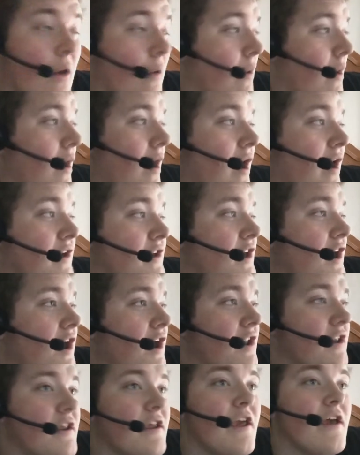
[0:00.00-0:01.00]
Wow, uh,
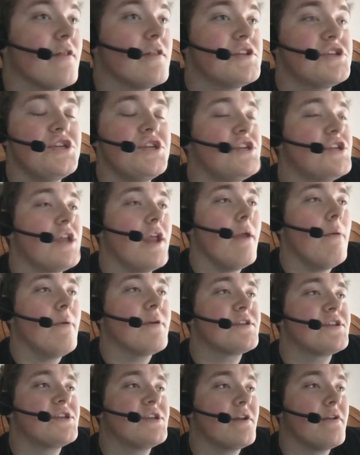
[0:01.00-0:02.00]
cut. Yeah, let's just stay
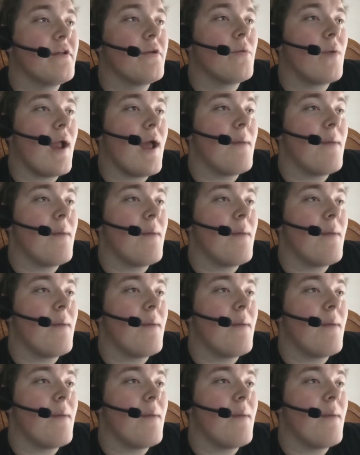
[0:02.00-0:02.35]
with silly